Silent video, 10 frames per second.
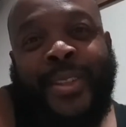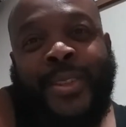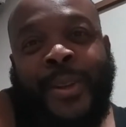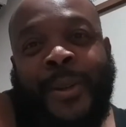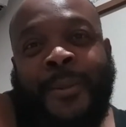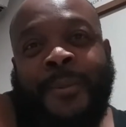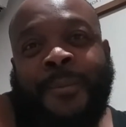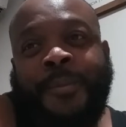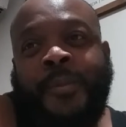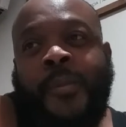So
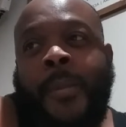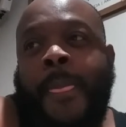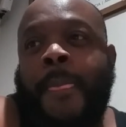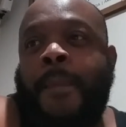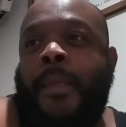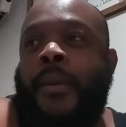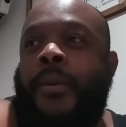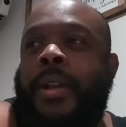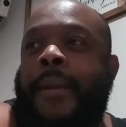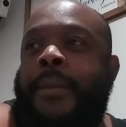
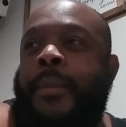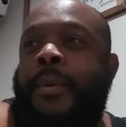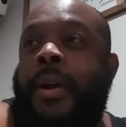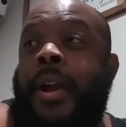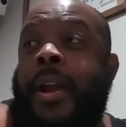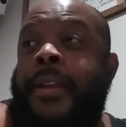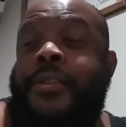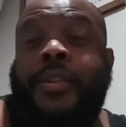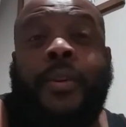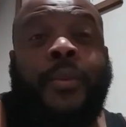what there, people?
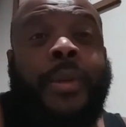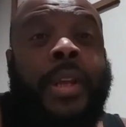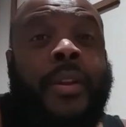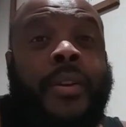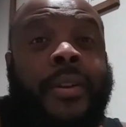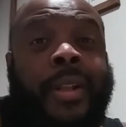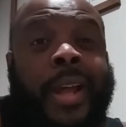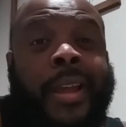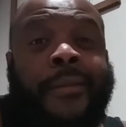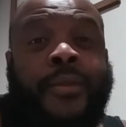Alright, so we're gonna go
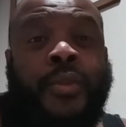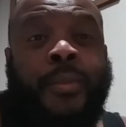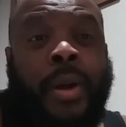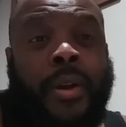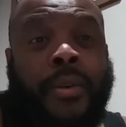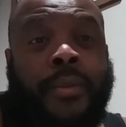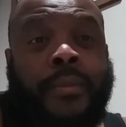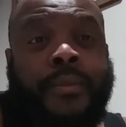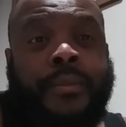live tomorrow.